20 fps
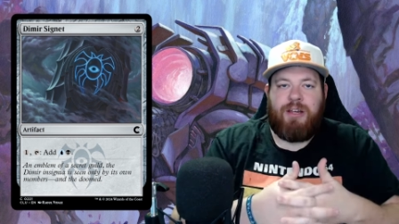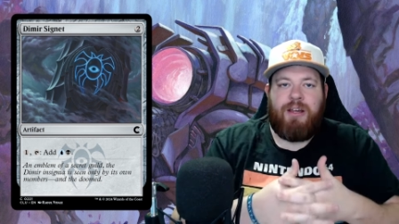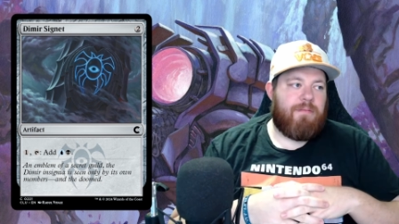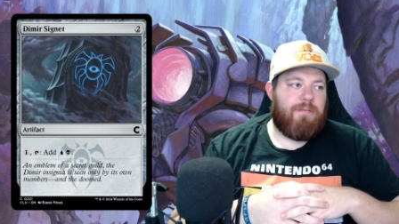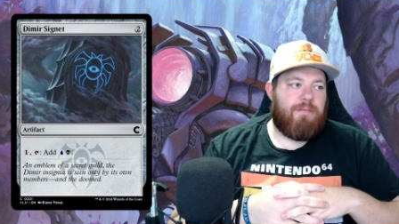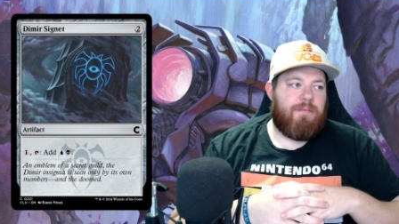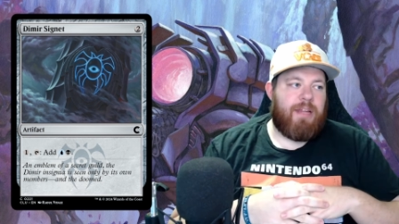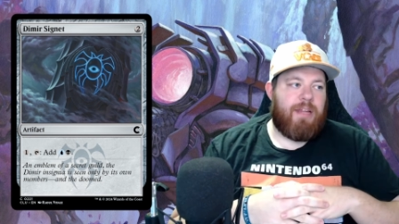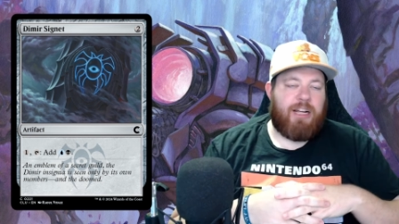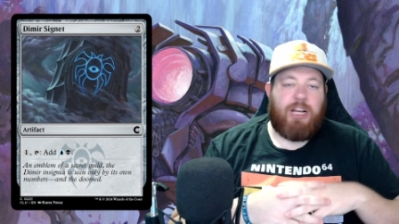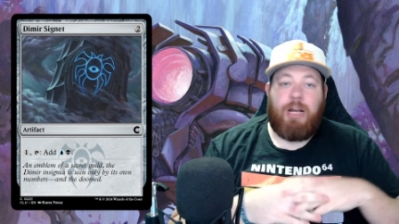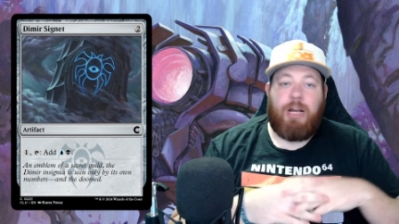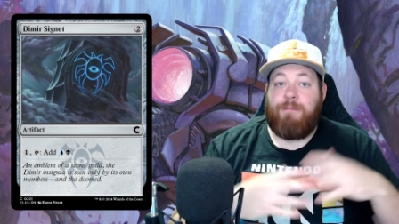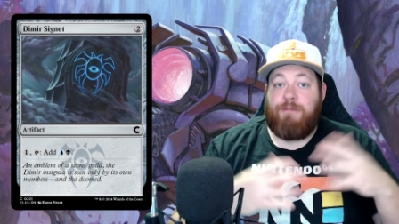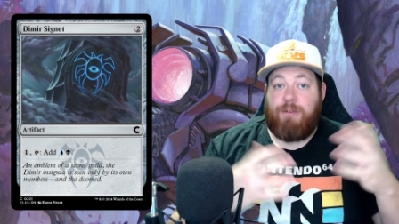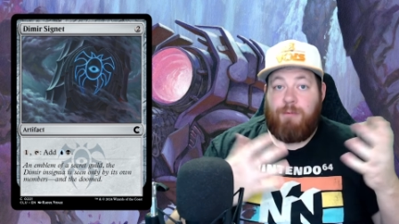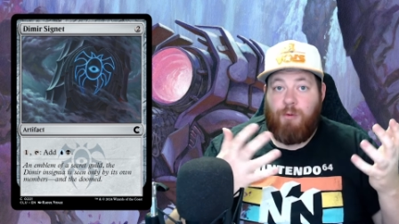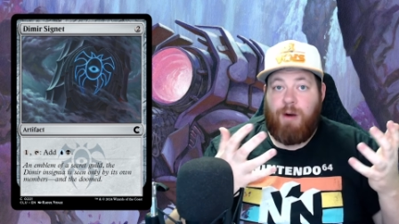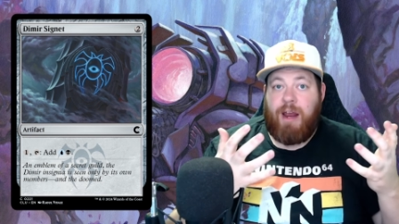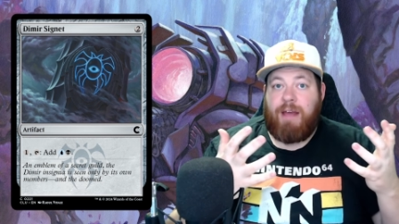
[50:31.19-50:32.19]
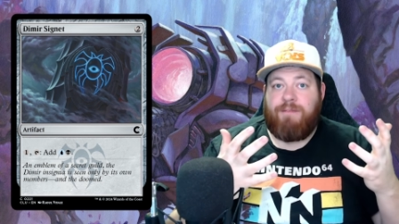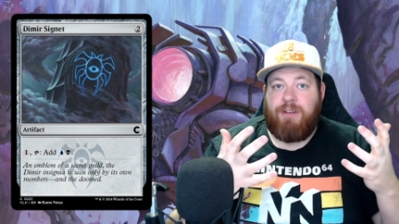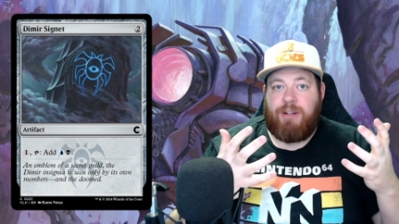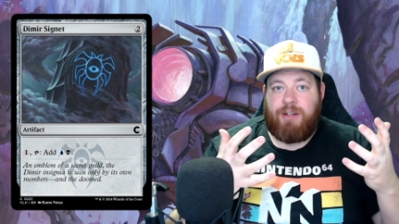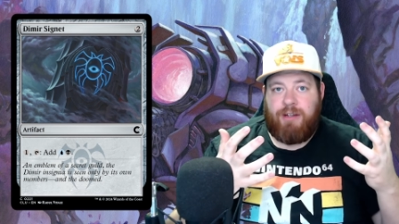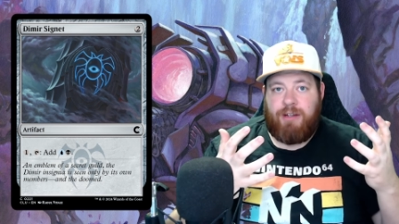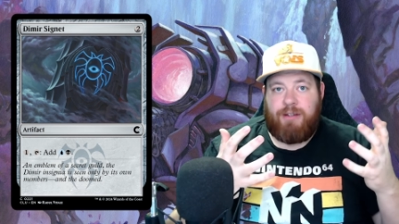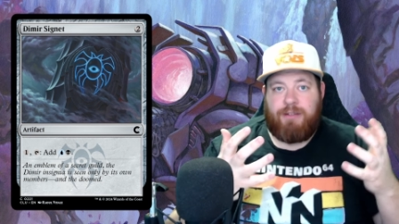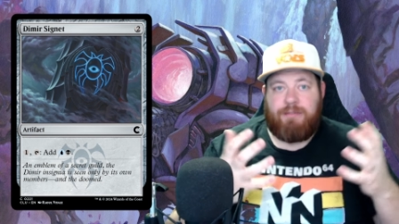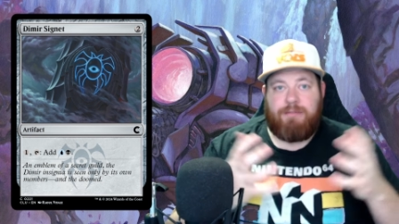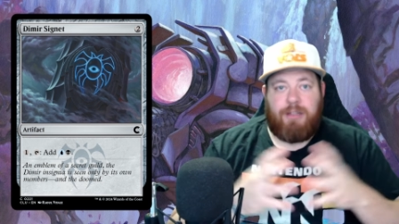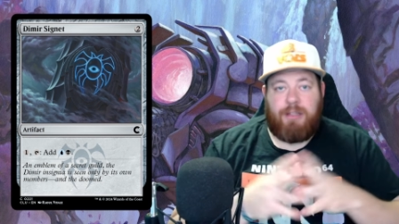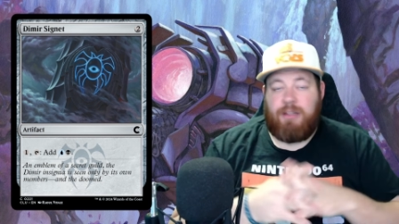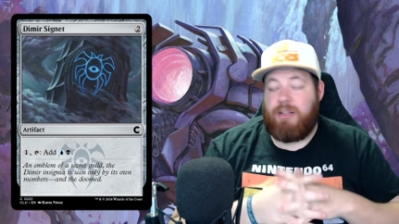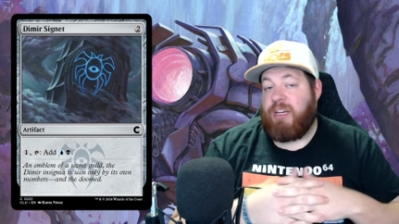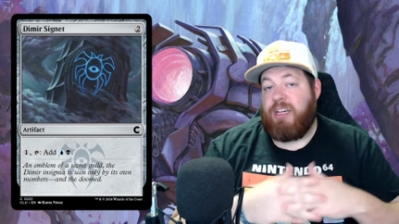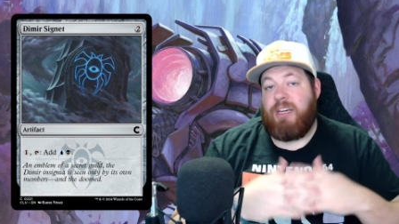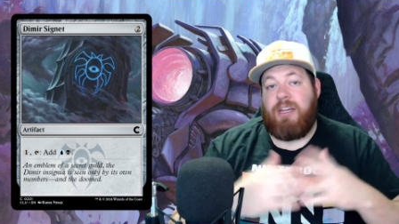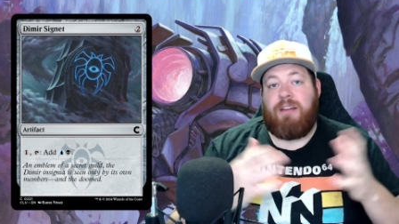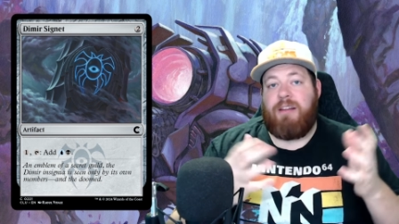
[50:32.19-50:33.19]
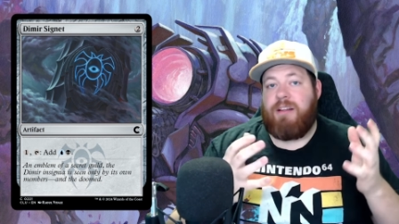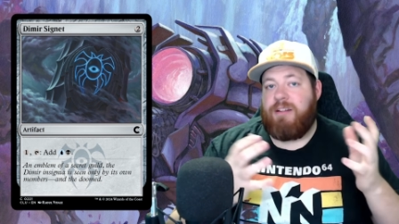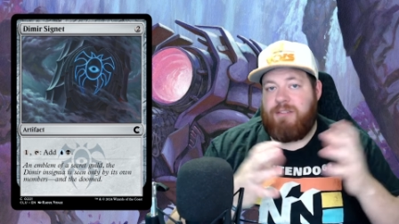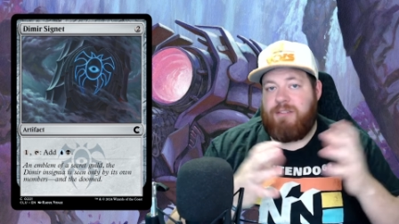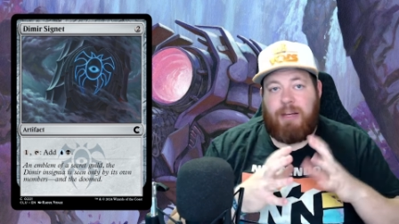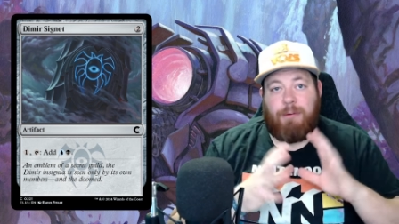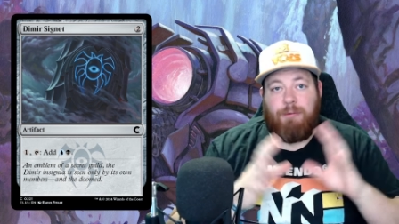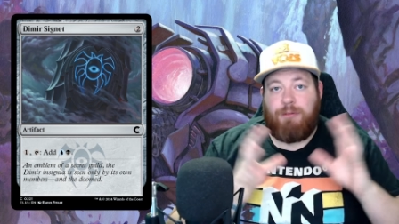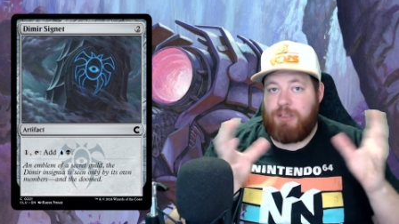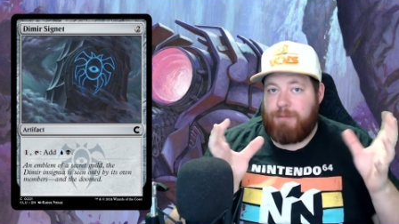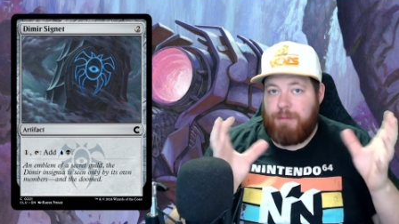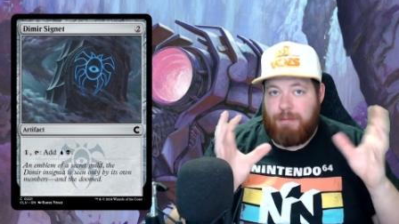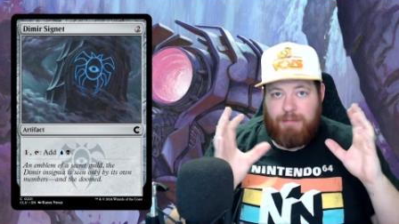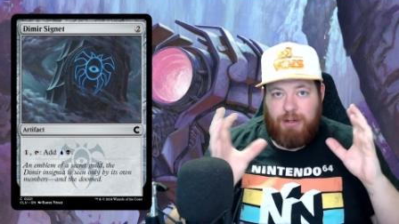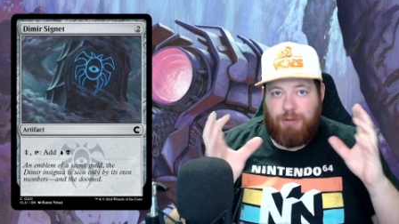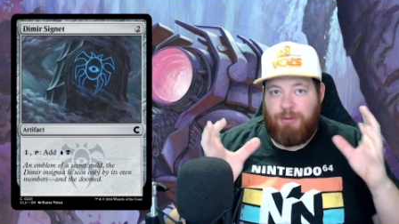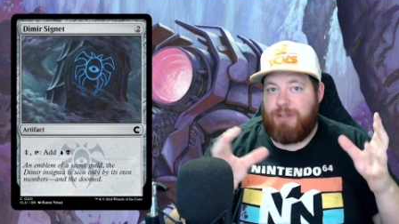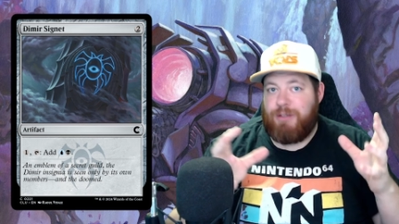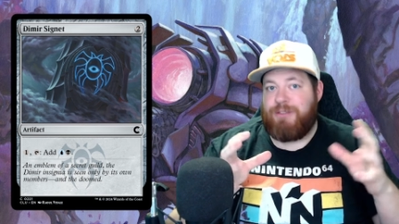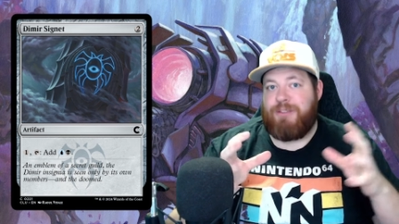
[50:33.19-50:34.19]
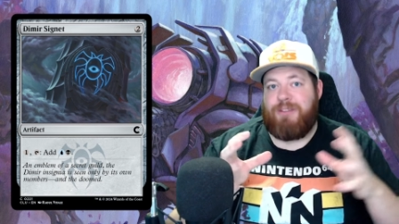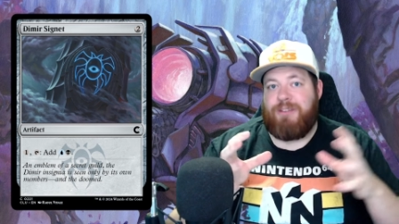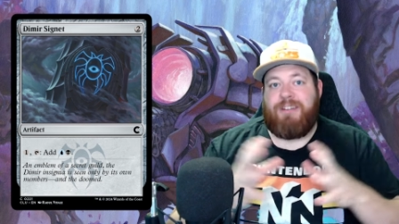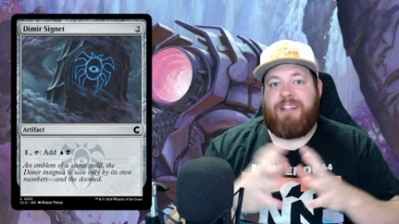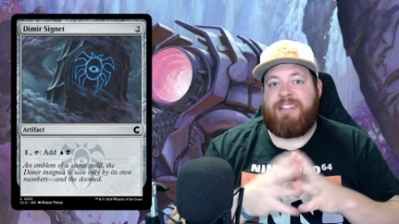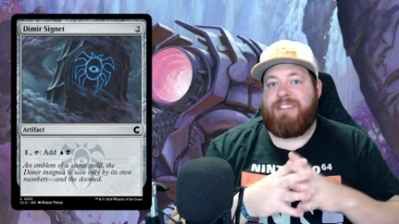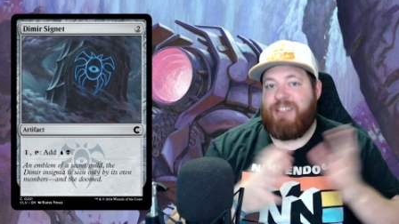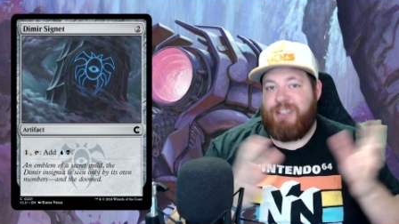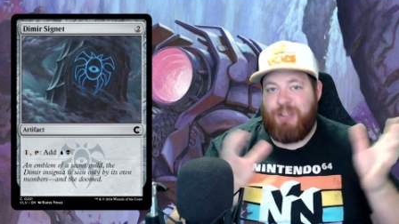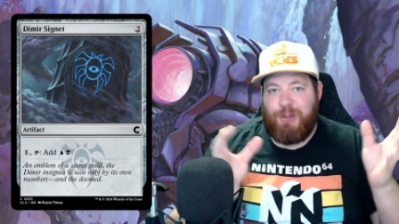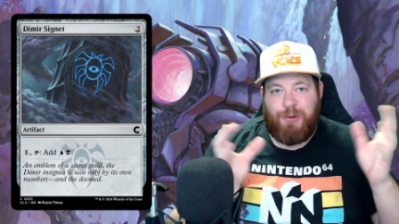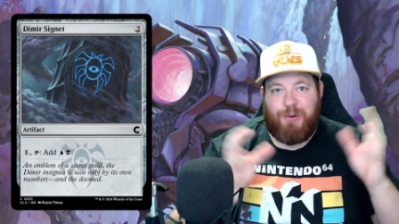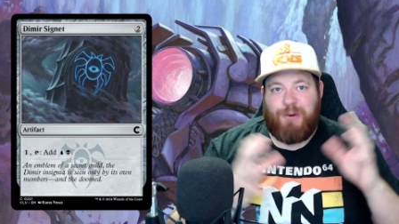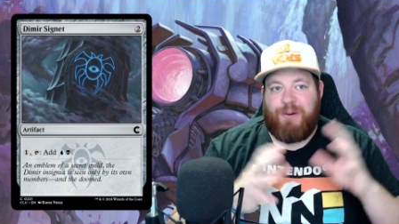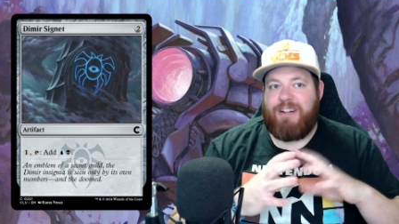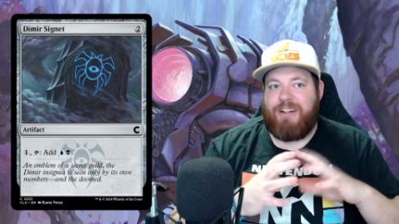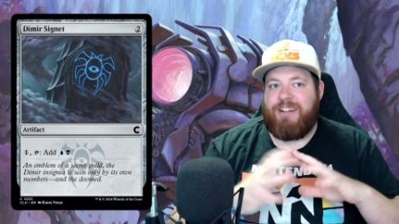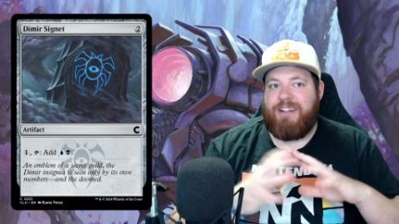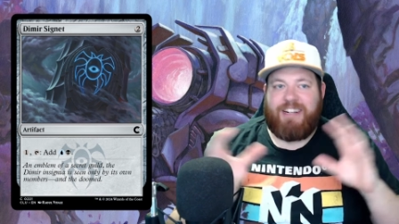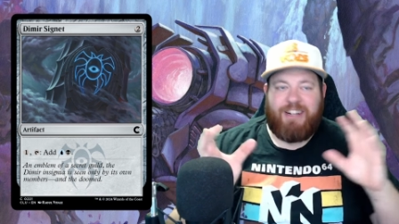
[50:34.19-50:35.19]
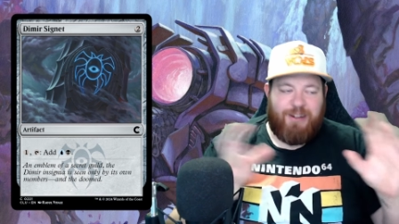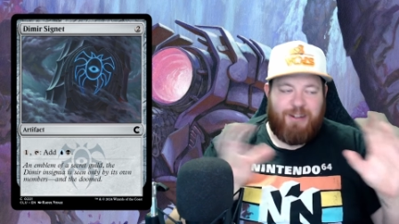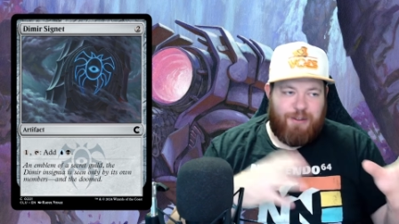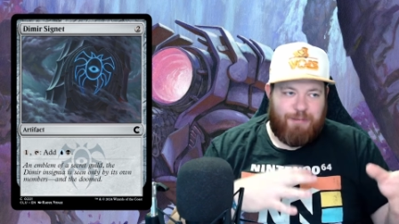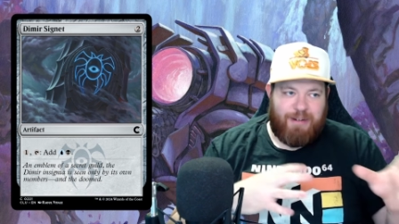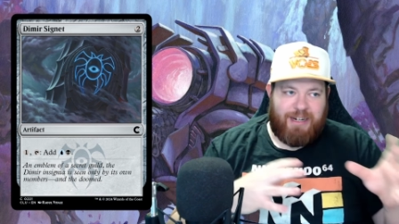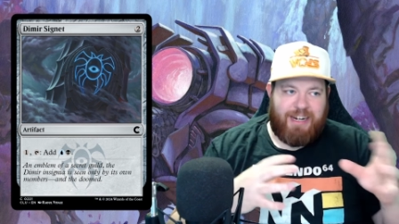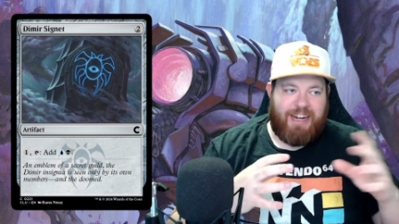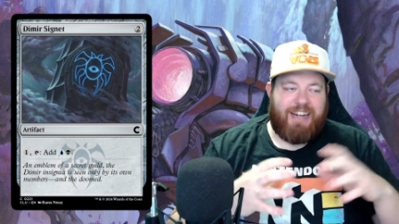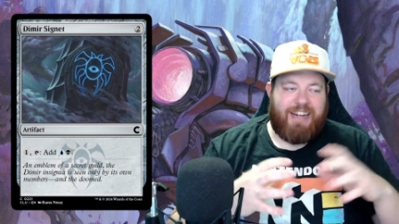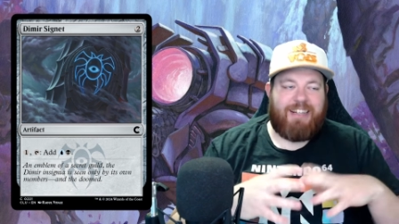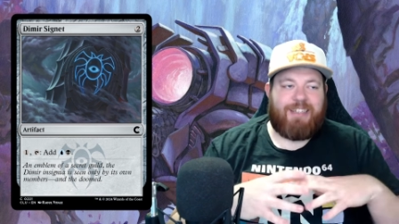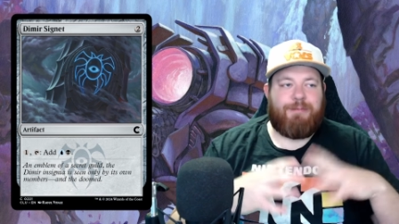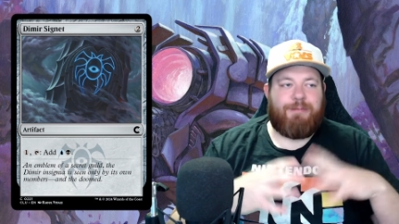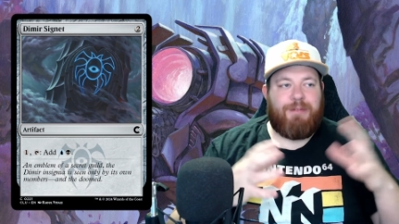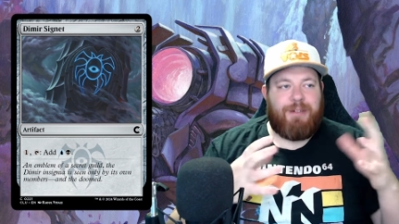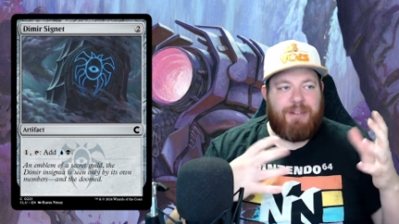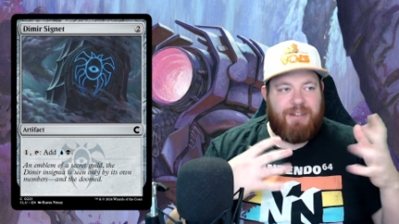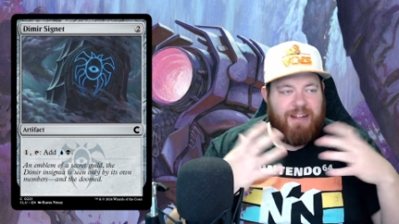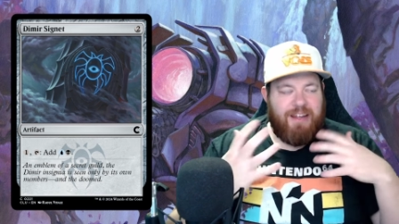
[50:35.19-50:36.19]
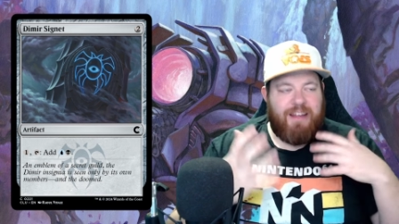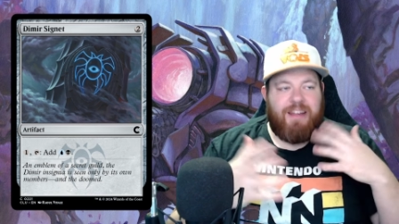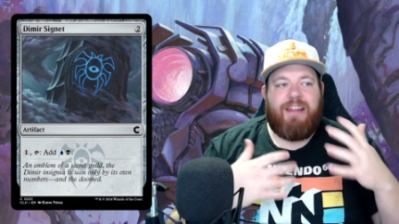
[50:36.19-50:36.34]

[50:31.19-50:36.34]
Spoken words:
that come from Ravnica. And again, I won't spin my wheels on like the lore and like other mechanics, but